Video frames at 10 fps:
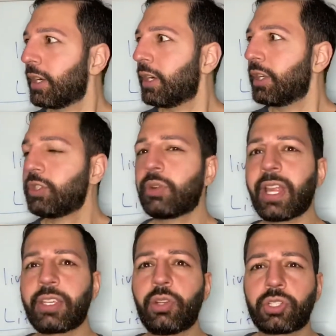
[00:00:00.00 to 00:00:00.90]

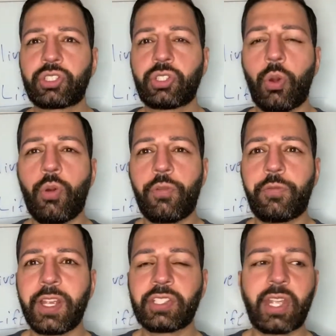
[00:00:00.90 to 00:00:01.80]
You're so
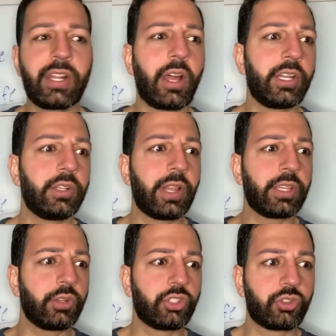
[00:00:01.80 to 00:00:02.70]
fixated on it.
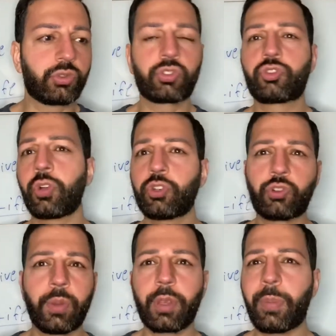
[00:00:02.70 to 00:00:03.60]
You're
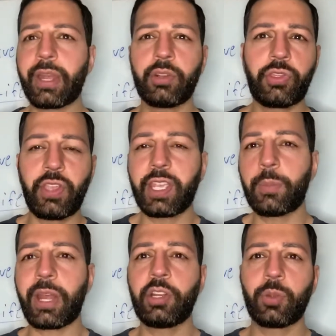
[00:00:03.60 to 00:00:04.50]
dreaming about it, you're thinking
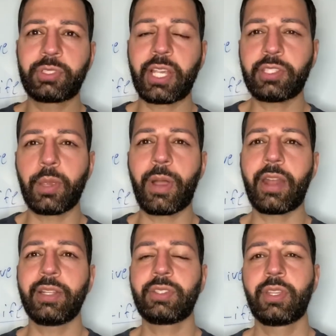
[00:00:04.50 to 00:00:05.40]
about it, you're obsessing about
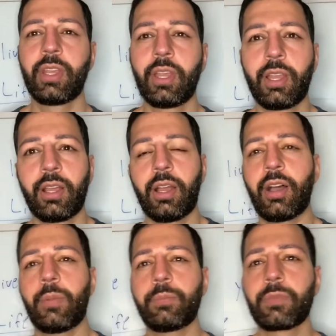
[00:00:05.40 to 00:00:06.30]
it,
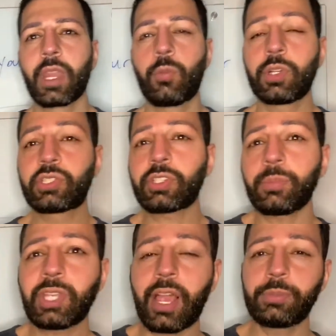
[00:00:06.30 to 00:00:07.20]
which
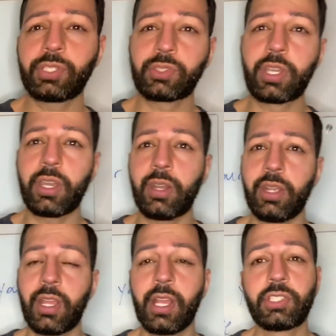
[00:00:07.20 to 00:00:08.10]
sometimes is good.
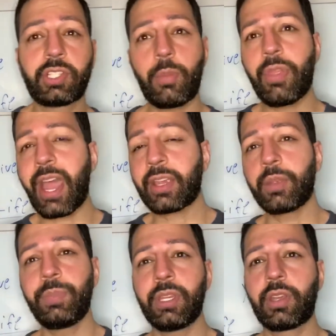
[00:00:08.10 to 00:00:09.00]
Some of that can
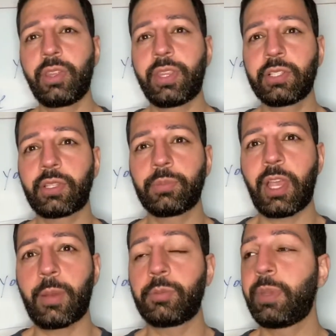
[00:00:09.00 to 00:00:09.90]
be a good thing
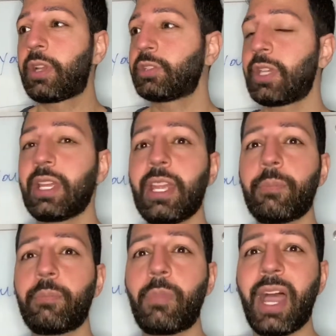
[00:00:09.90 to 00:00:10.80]
sometimes, because it
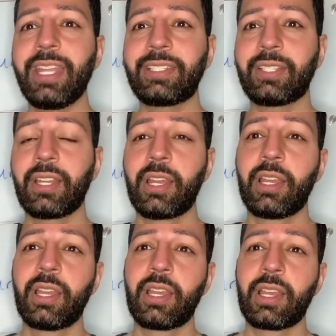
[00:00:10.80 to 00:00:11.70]
might
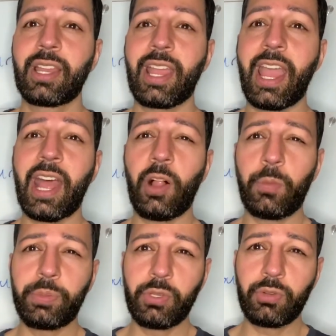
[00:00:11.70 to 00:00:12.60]

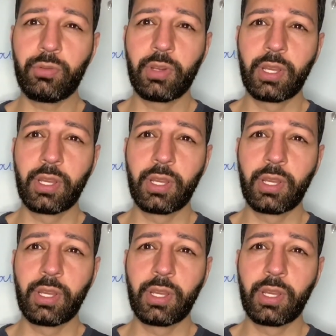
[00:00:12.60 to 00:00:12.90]
help you,